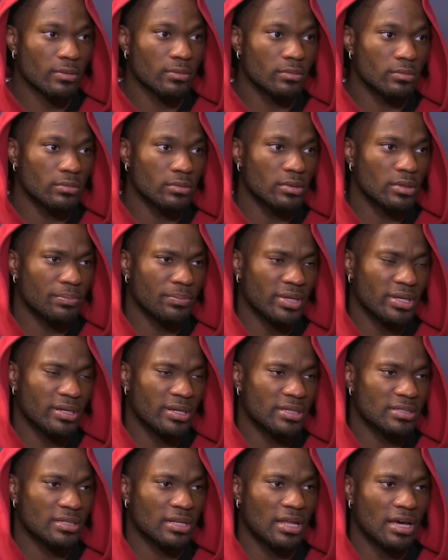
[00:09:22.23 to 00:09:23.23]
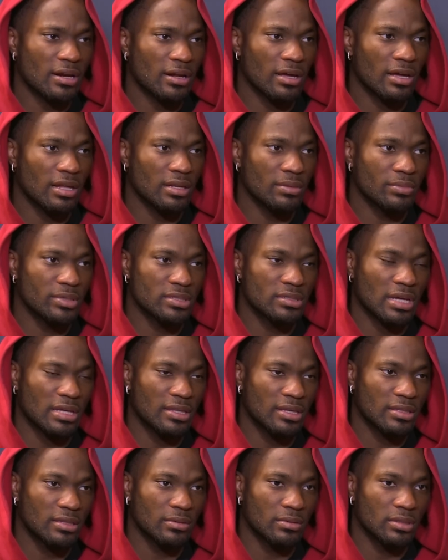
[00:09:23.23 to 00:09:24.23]
There's a lot of elements. I
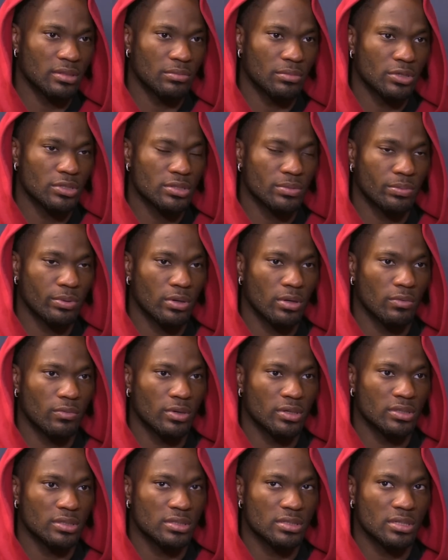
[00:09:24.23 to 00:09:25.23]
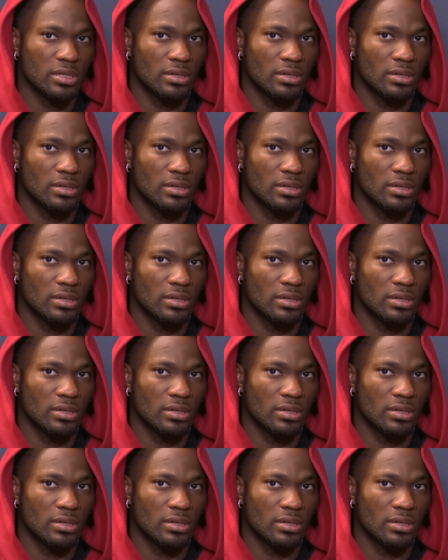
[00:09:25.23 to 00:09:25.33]
think the most important one is